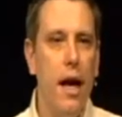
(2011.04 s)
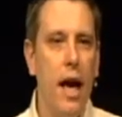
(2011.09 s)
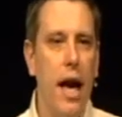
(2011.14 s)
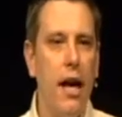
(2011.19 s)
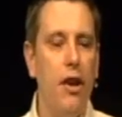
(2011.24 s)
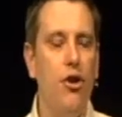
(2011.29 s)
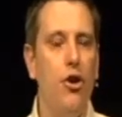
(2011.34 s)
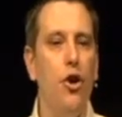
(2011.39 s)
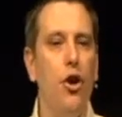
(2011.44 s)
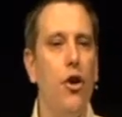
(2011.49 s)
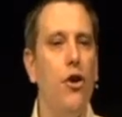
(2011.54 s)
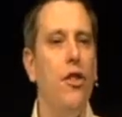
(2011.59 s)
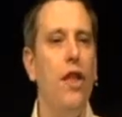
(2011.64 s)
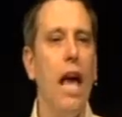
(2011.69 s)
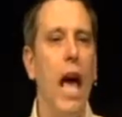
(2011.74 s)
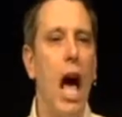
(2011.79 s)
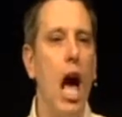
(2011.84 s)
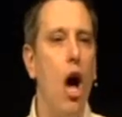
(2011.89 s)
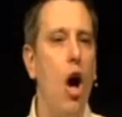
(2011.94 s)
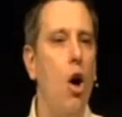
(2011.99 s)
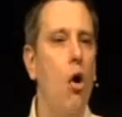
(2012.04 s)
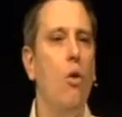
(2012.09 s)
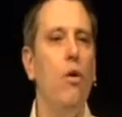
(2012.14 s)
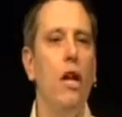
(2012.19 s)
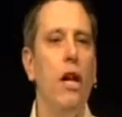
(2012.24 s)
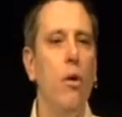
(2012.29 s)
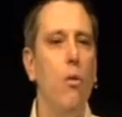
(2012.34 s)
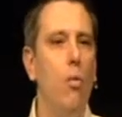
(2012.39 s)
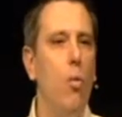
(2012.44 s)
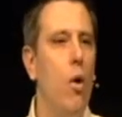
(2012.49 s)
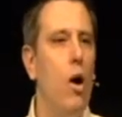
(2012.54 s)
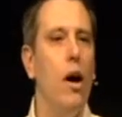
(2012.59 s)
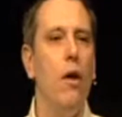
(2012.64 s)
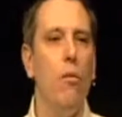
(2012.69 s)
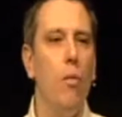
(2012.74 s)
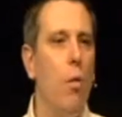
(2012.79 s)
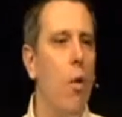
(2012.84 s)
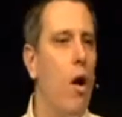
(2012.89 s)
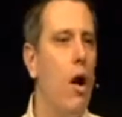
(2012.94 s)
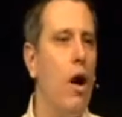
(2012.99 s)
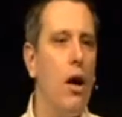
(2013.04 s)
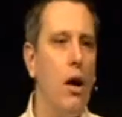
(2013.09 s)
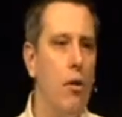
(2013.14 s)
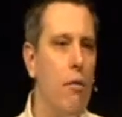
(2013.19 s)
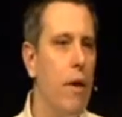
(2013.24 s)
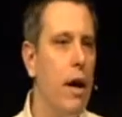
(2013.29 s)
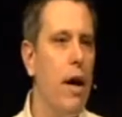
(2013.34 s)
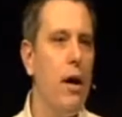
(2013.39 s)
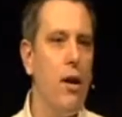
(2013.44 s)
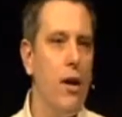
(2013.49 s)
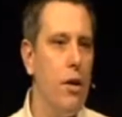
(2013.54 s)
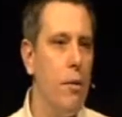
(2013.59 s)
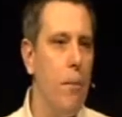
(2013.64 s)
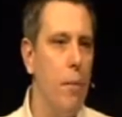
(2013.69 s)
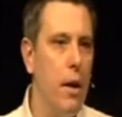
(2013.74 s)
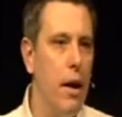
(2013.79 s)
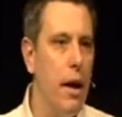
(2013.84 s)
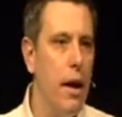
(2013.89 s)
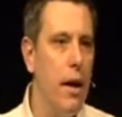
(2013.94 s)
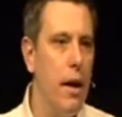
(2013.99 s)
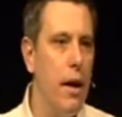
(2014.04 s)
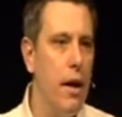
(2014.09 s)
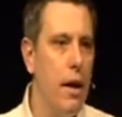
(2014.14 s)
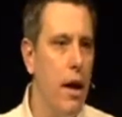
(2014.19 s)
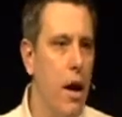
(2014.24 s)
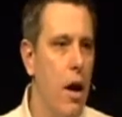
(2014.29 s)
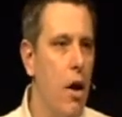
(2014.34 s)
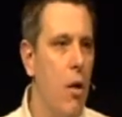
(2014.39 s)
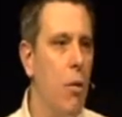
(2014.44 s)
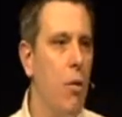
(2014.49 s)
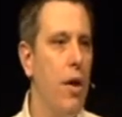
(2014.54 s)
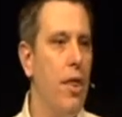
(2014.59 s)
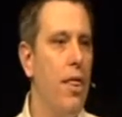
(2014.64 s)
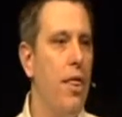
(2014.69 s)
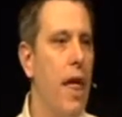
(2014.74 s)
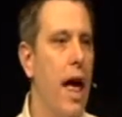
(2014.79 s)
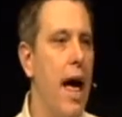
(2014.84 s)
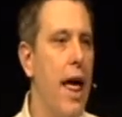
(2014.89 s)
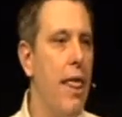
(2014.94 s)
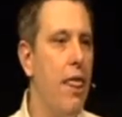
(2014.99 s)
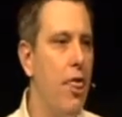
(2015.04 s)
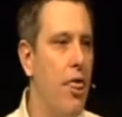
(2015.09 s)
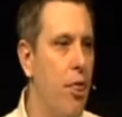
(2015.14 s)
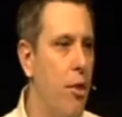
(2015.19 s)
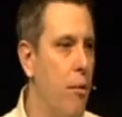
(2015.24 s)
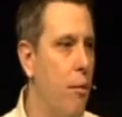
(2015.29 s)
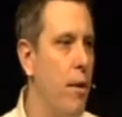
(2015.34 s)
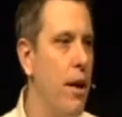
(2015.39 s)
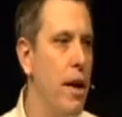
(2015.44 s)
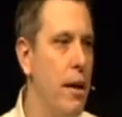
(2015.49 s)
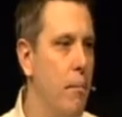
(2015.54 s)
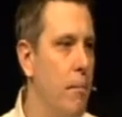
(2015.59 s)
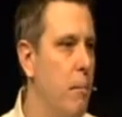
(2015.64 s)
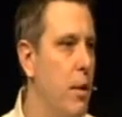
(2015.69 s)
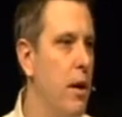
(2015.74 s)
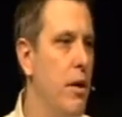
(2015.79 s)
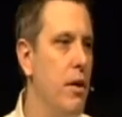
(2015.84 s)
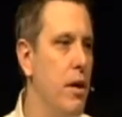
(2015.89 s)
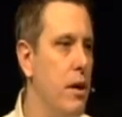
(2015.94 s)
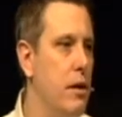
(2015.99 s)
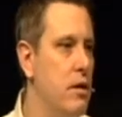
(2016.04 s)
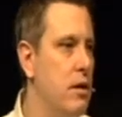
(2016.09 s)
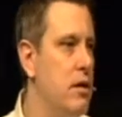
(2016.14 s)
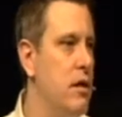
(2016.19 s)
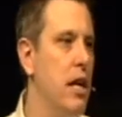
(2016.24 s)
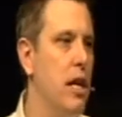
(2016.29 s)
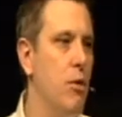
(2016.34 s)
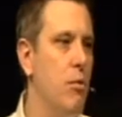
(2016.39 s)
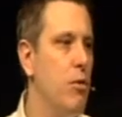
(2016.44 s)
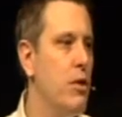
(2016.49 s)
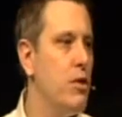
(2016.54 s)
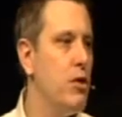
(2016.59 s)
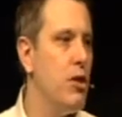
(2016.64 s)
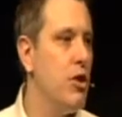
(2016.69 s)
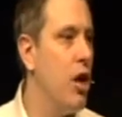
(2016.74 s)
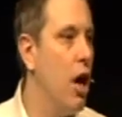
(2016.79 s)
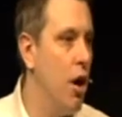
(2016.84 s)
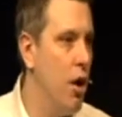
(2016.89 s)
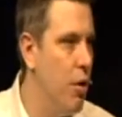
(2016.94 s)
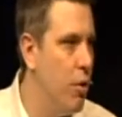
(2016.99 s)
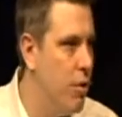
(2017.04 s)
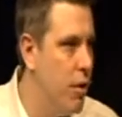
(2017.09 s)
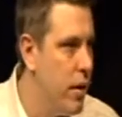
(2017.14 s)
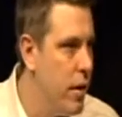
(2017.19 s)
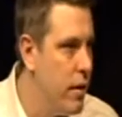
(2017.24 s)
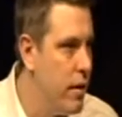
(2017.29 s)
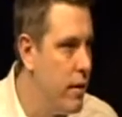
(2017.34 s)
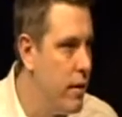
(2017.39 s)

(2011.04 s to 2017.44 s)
And you're the only one walking around on the planet with that 3 billion sequence code.